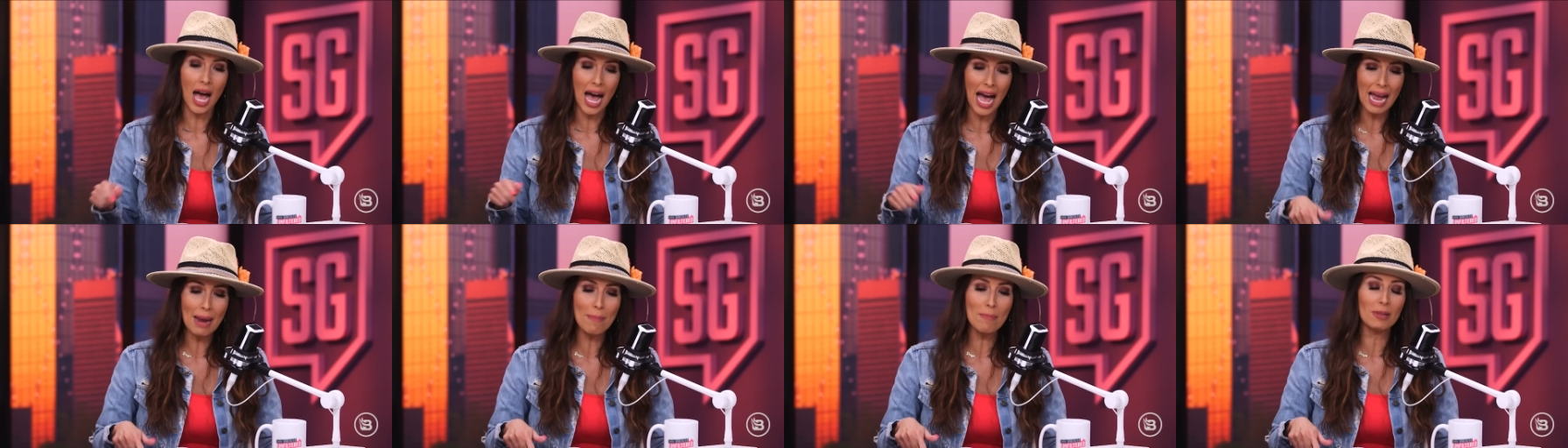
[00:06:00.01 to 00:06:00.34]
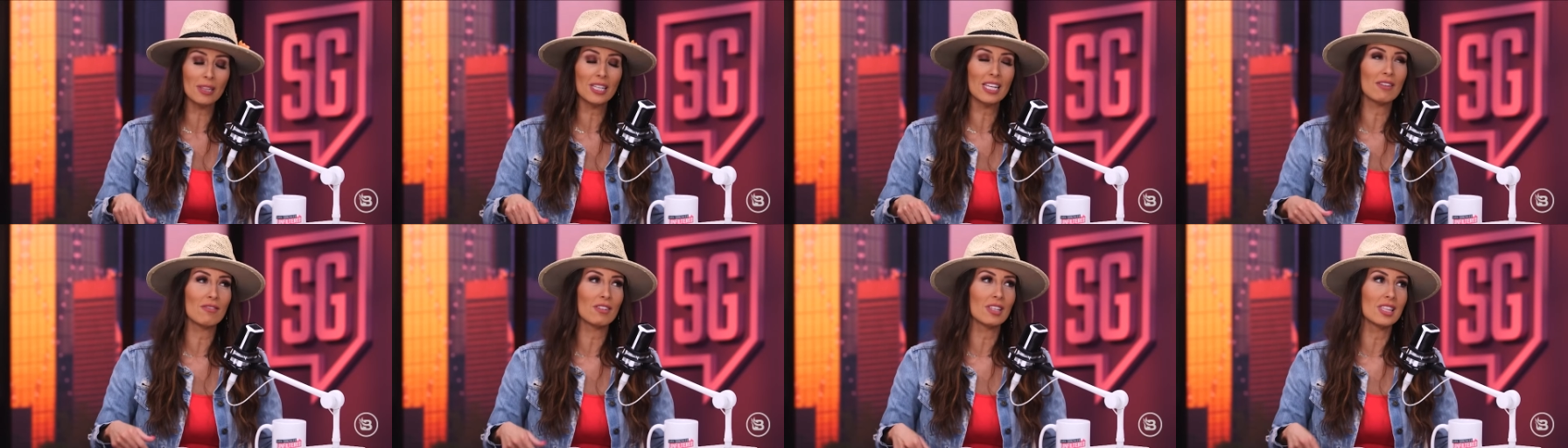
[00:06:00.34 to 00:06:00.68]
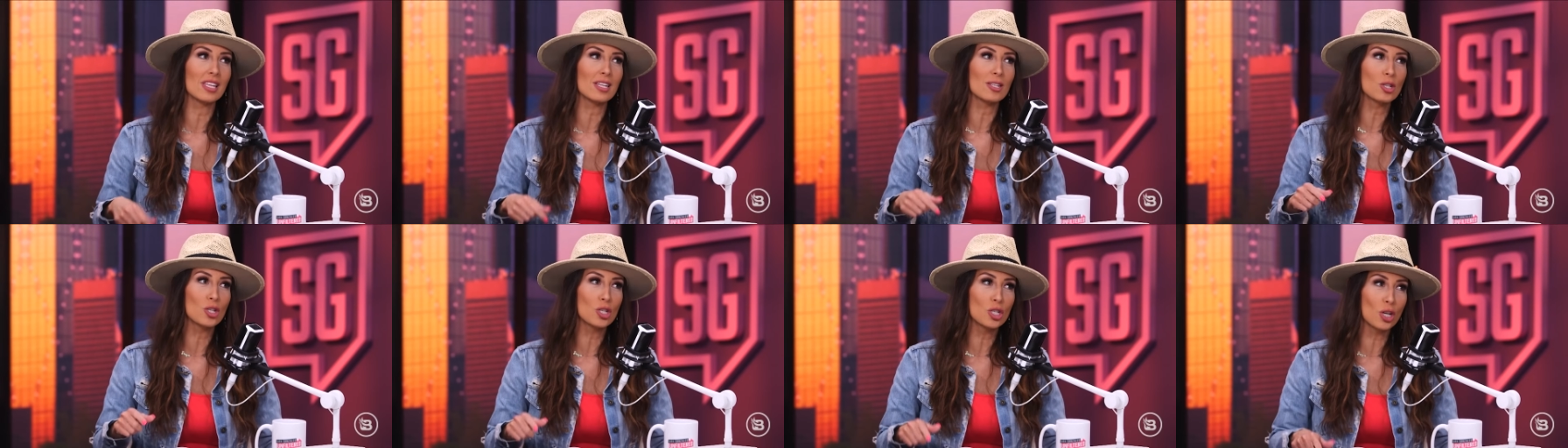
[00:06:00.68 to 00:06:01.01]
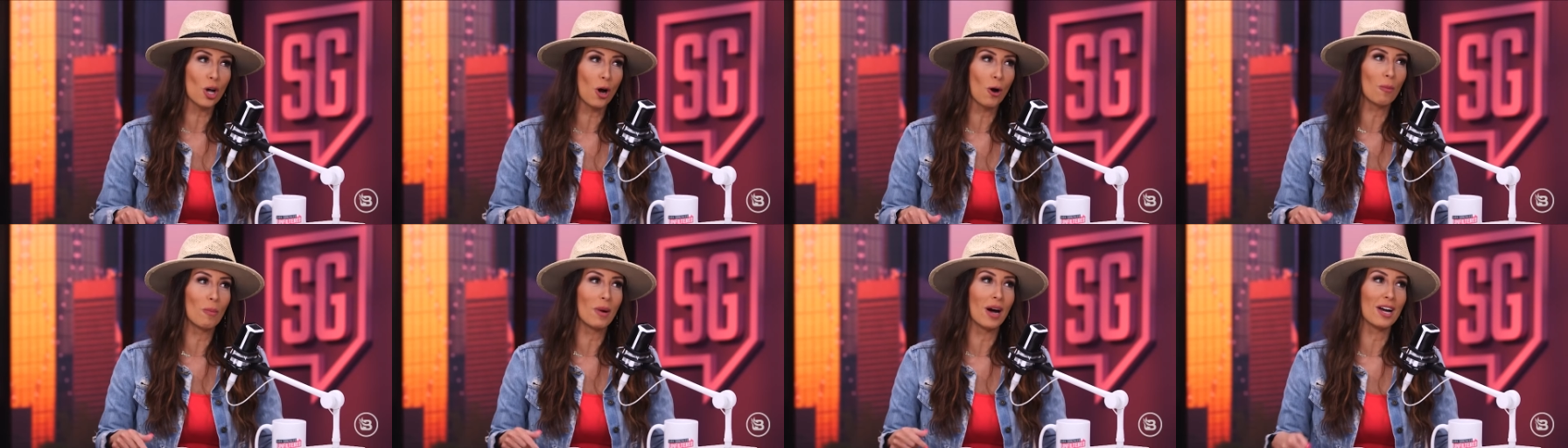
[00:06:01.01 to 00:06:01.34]
I believe in this
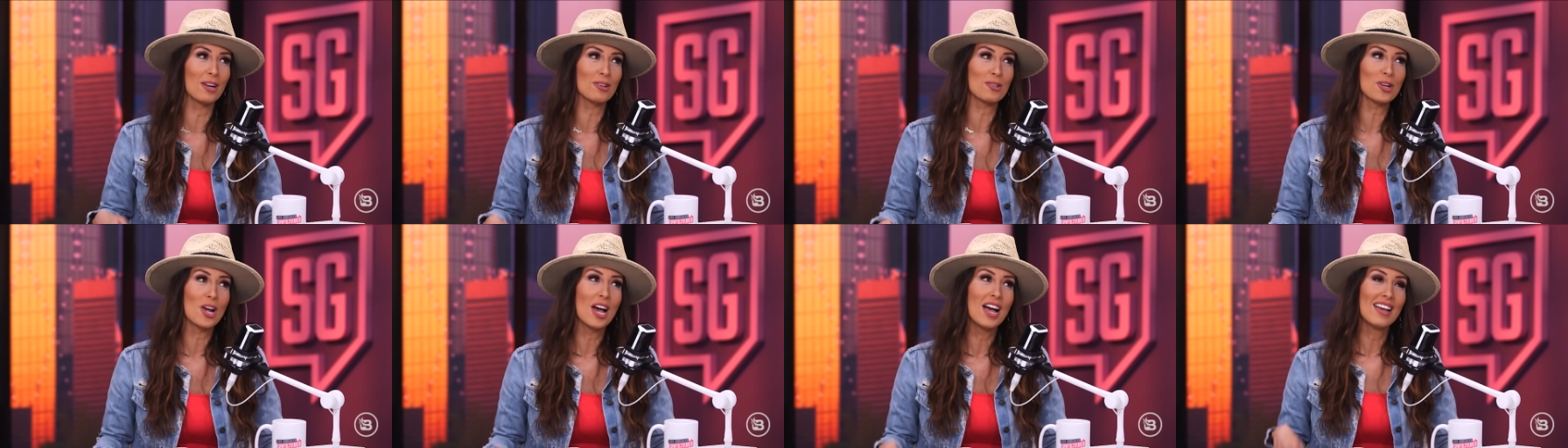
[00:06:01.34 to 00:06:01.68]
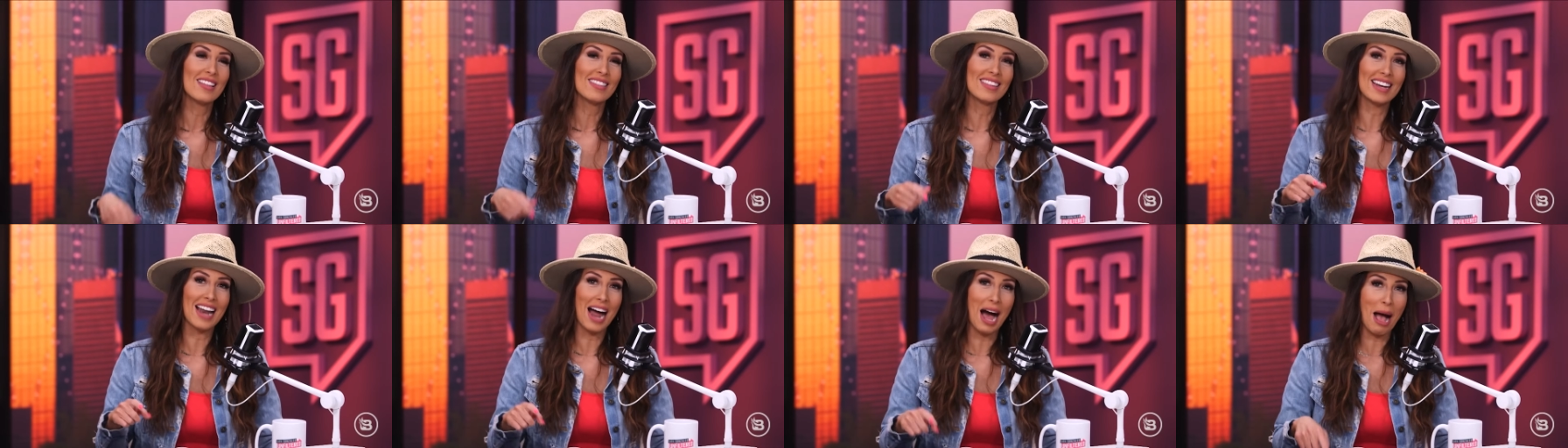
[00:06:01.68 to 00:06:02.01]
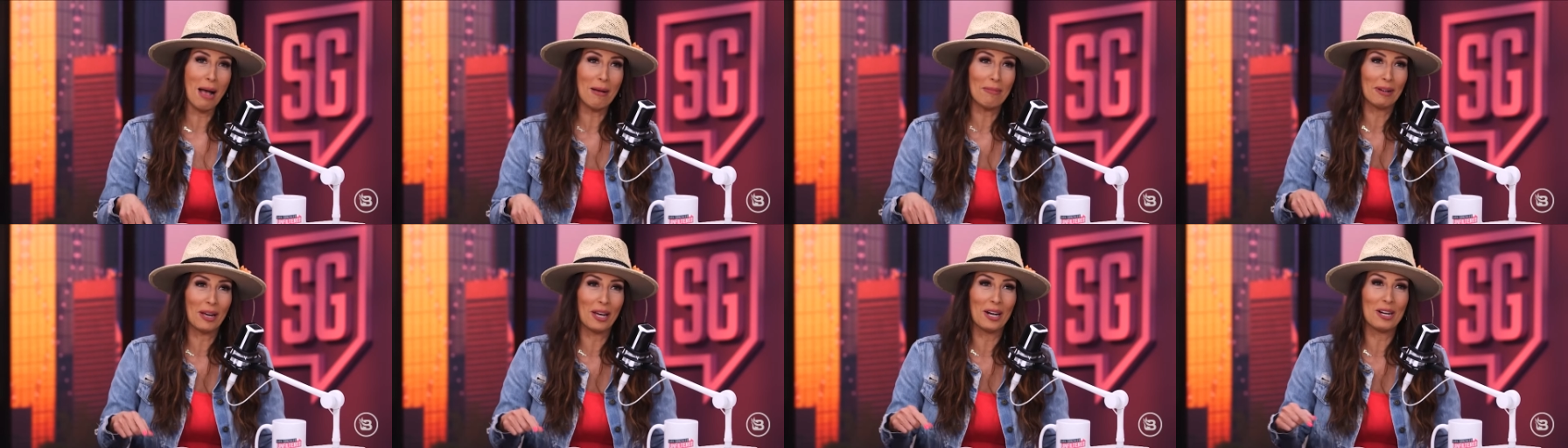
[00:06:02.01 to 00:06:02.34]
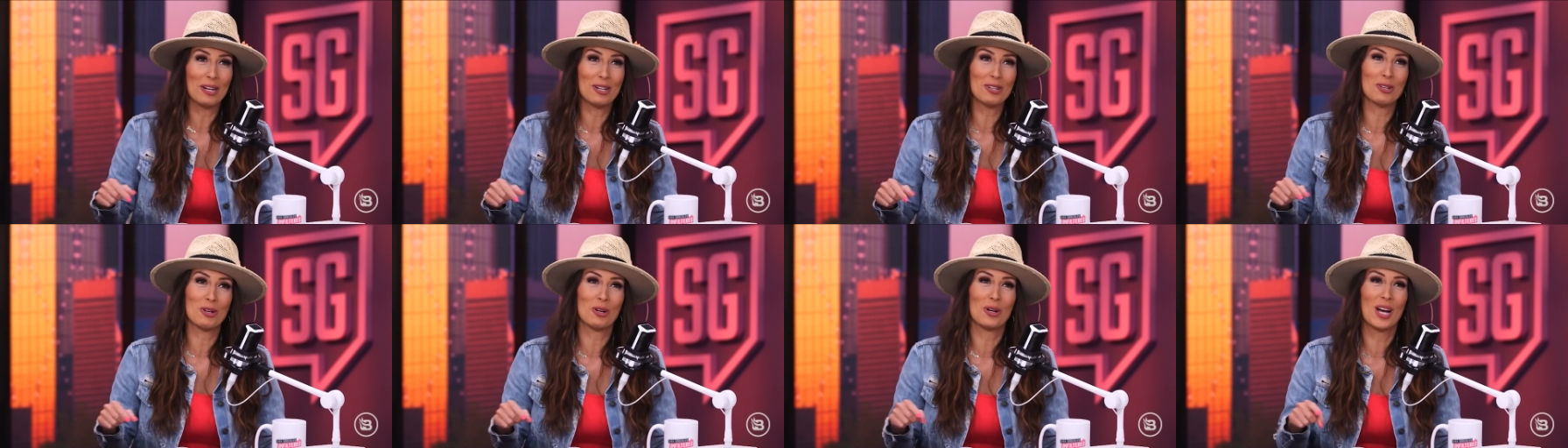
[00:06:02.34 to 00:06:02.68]
so much that I'm
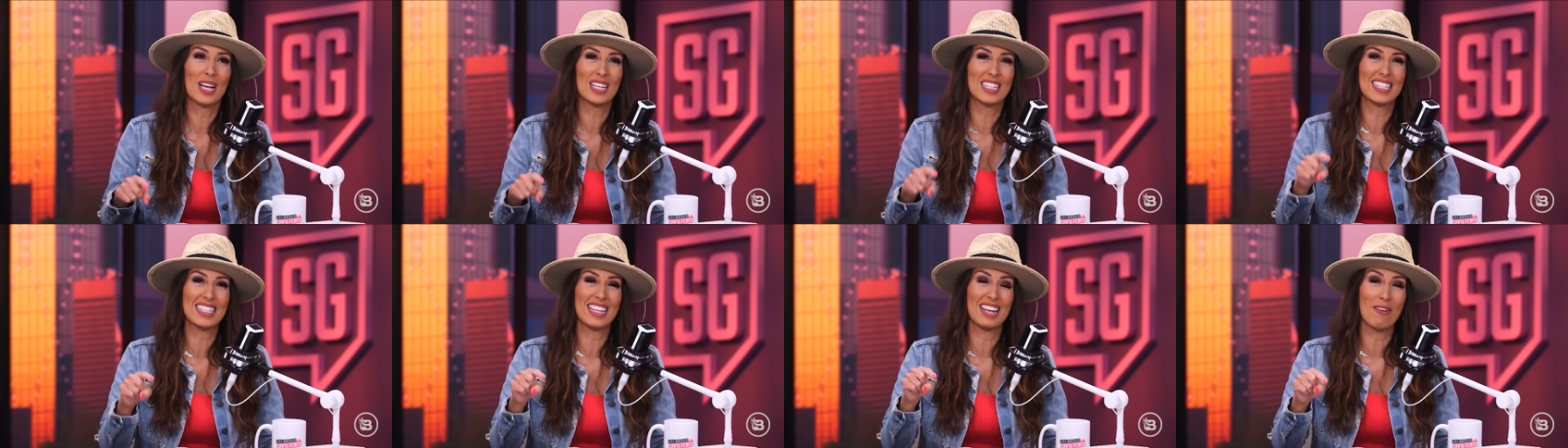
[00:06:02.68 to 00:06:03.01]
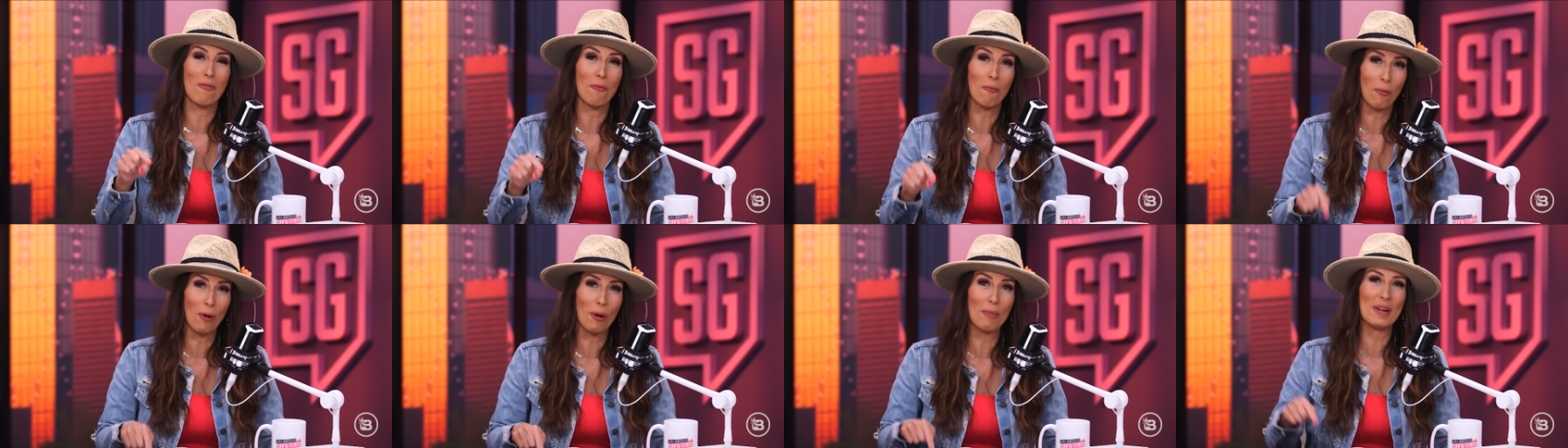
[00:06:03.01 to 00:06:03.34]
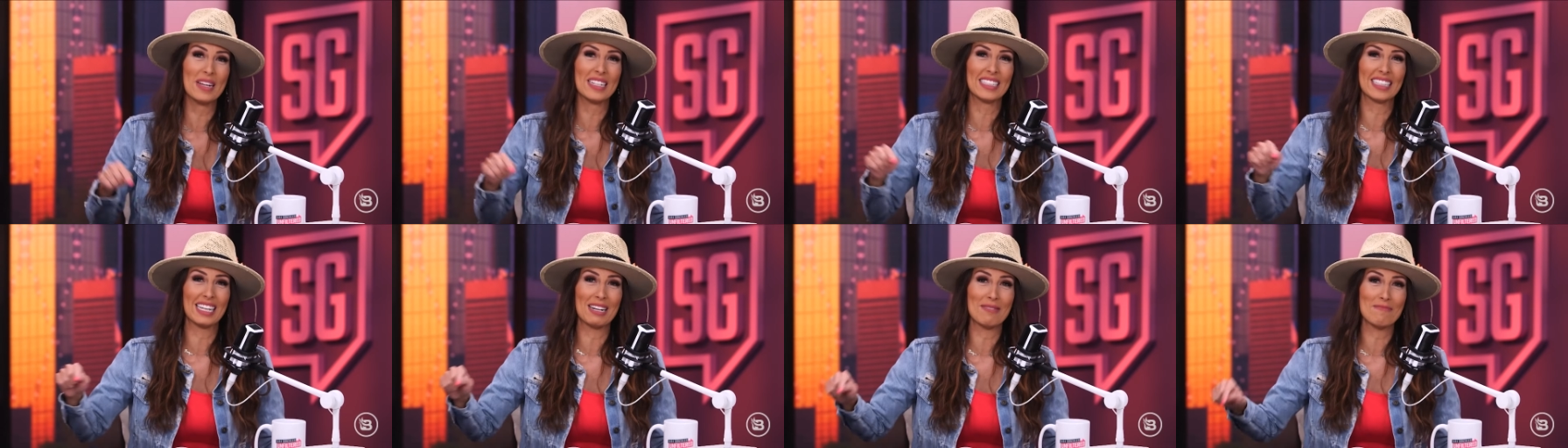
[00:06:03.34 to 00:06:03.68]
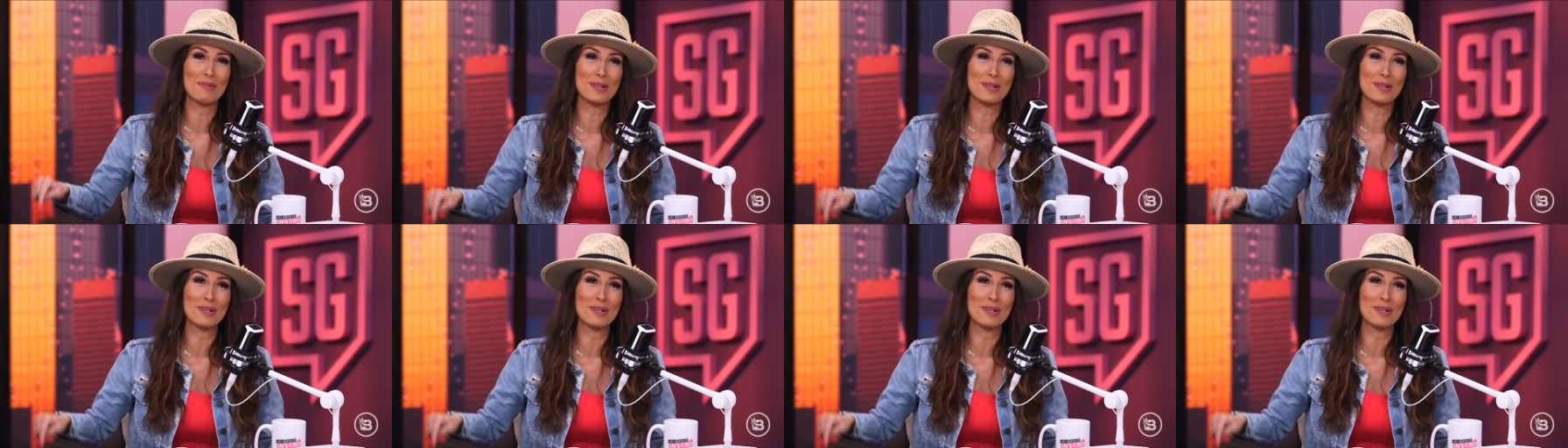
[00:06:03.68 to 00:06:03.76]
going to trust that a woman can